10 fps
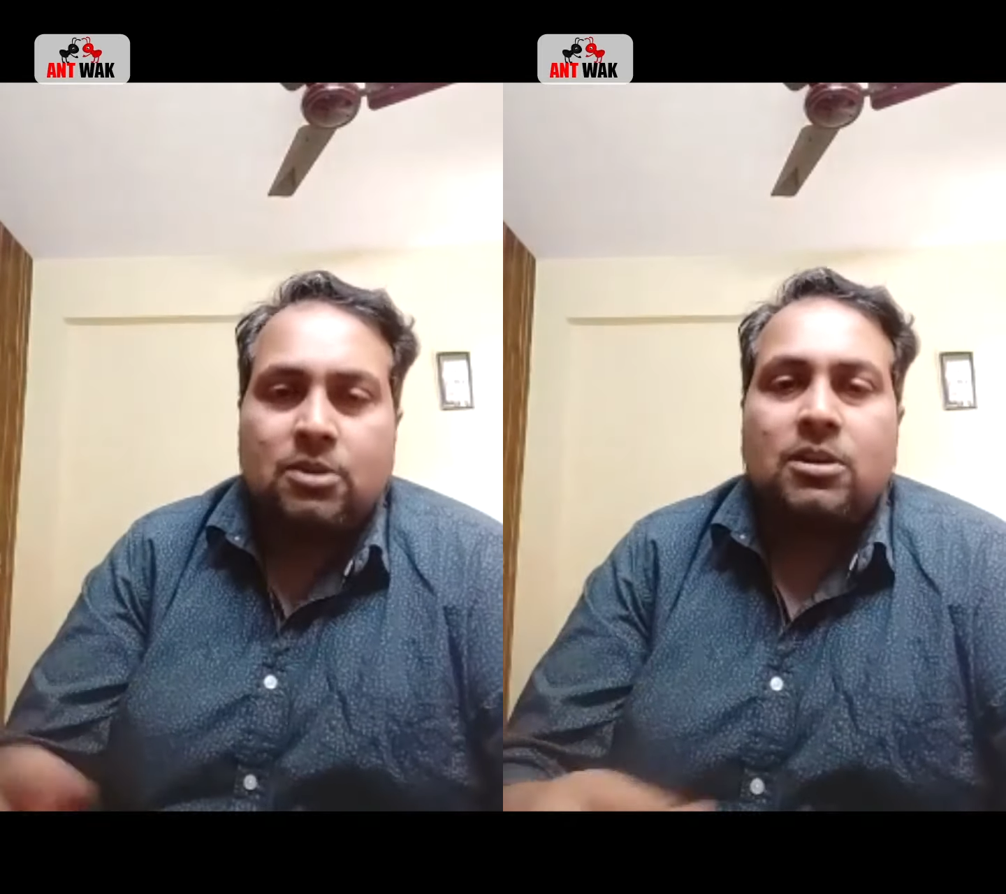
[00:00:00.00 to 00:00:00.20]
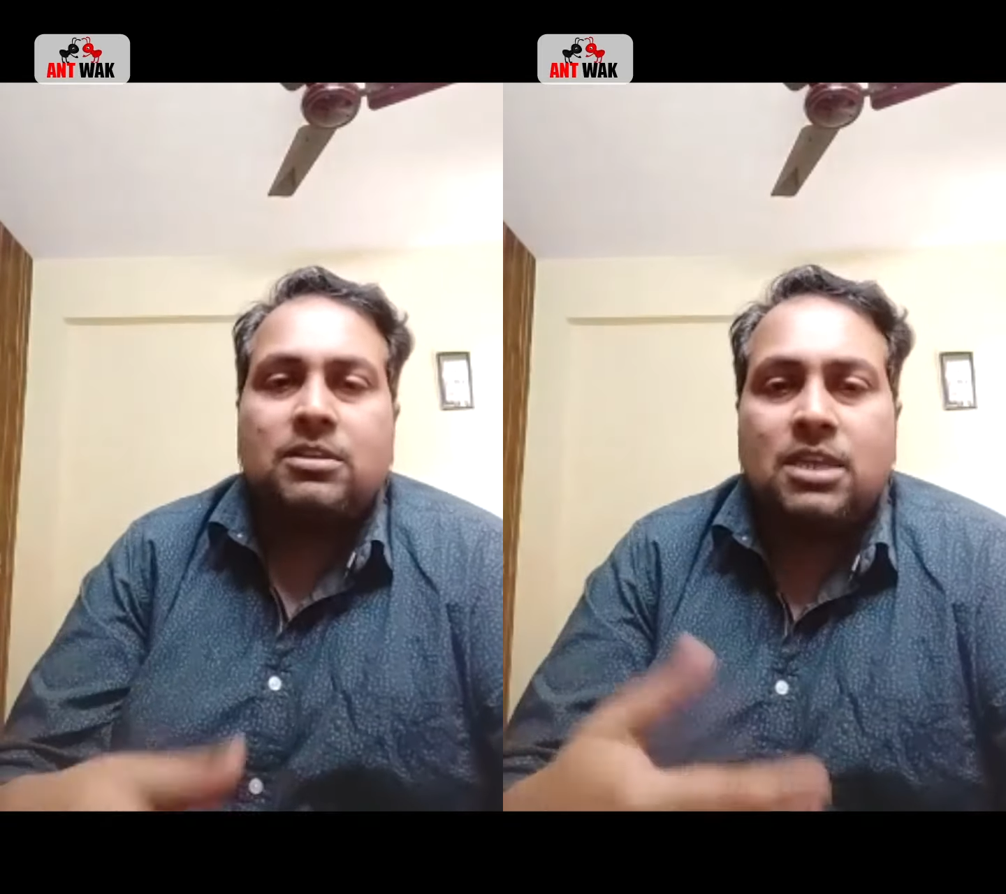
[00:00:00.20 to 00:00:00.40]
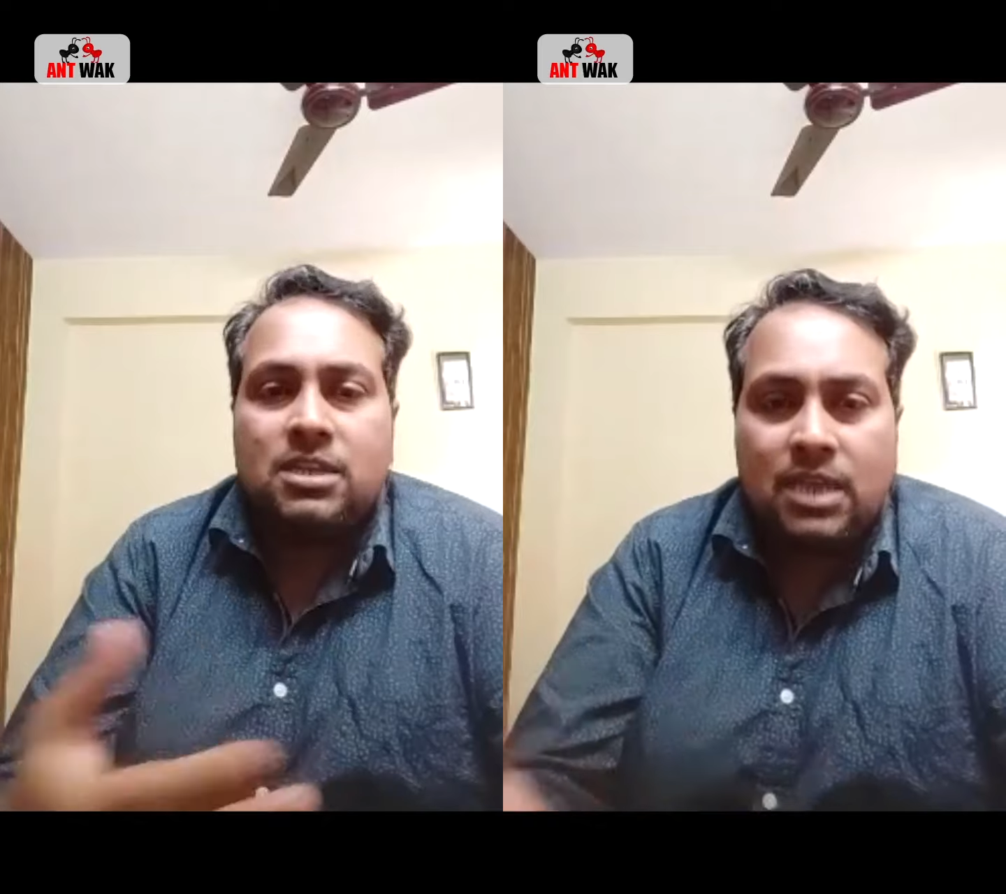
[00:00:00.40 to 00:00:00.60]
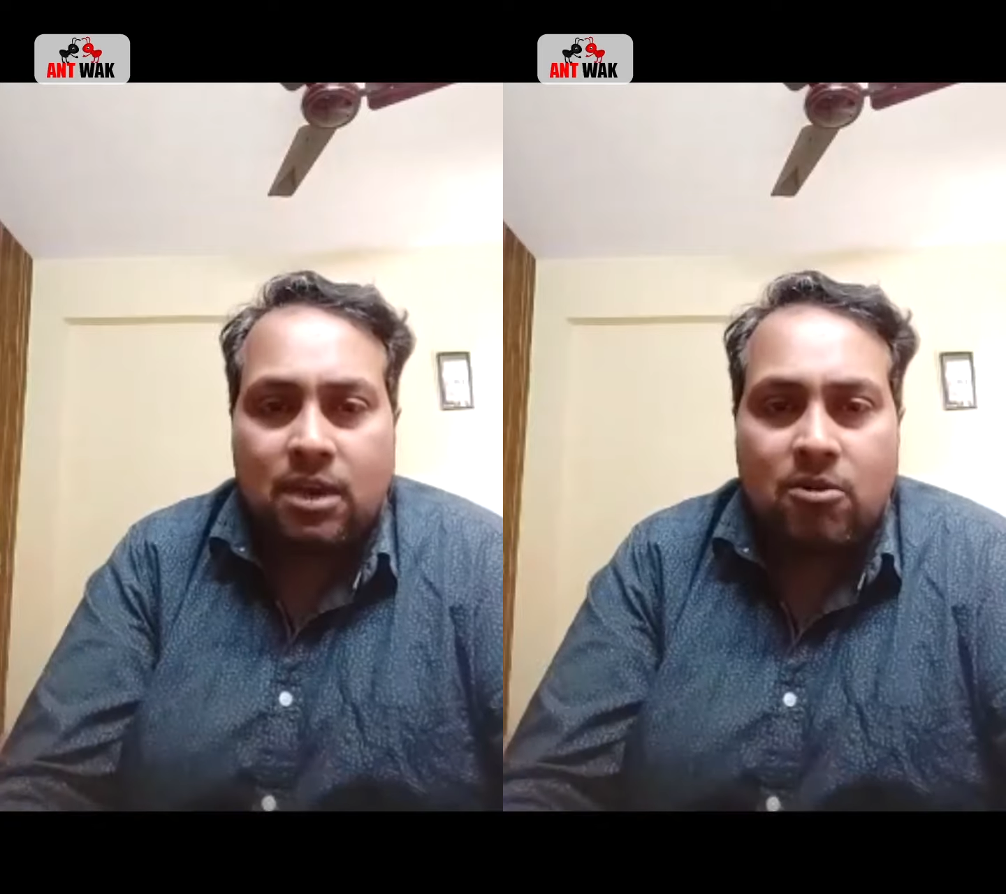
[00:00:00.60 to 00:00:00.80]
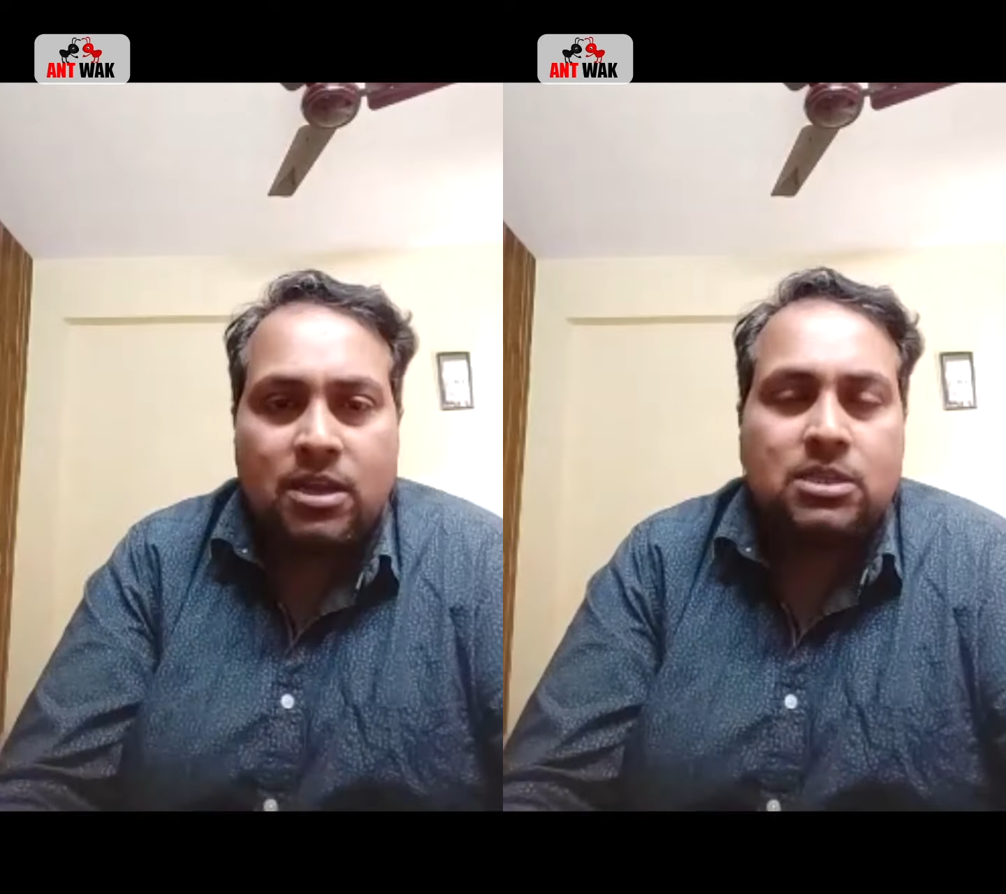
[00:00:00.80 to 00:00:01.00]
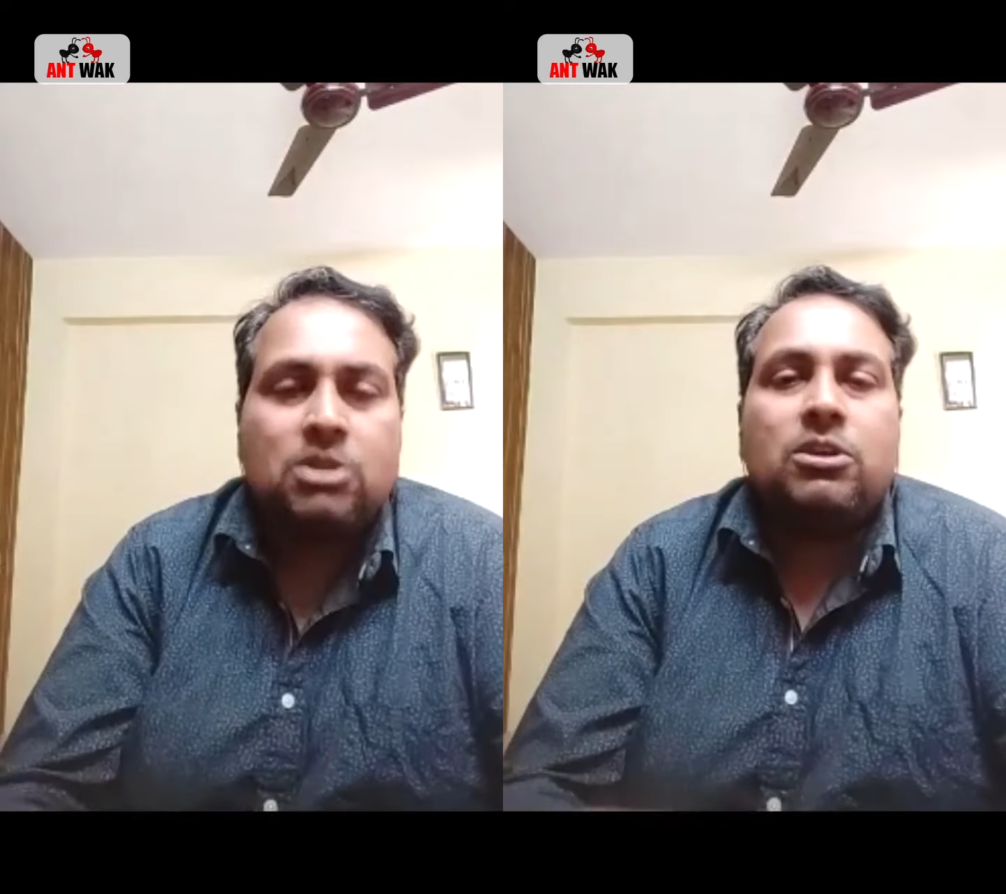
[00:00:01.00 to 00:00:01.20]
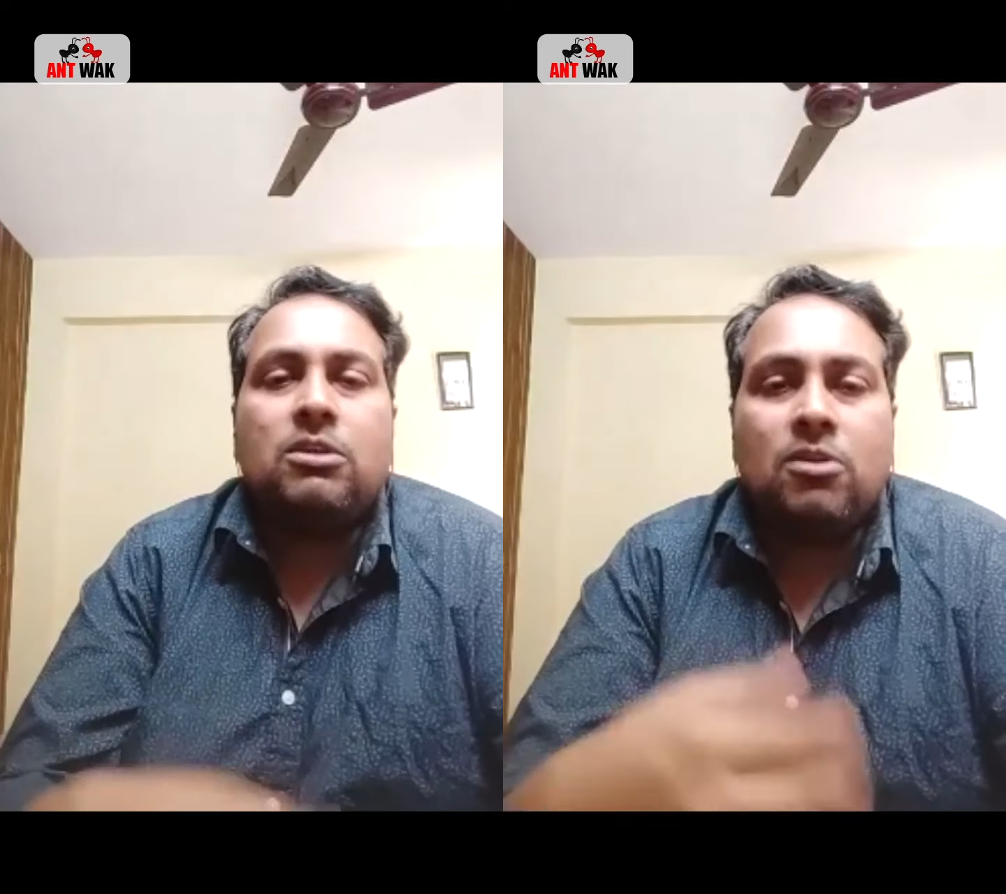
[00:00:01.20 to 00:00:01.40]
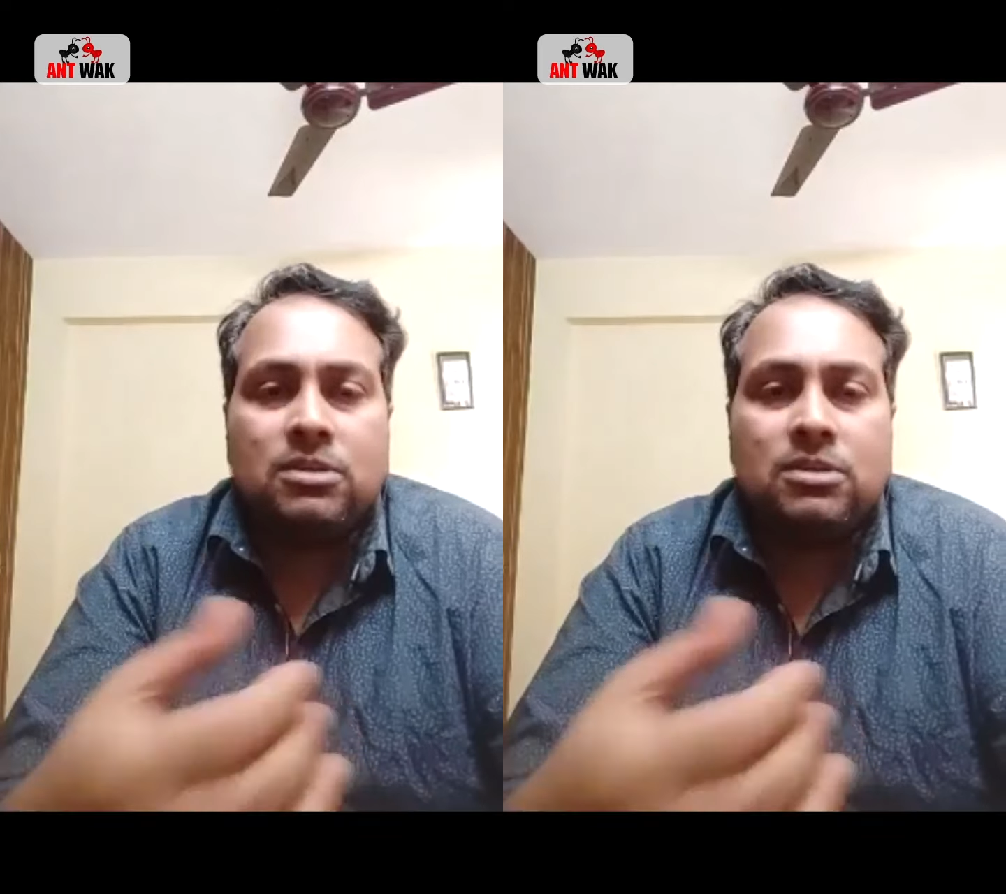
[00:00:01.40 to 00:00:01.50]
or a sales account executive or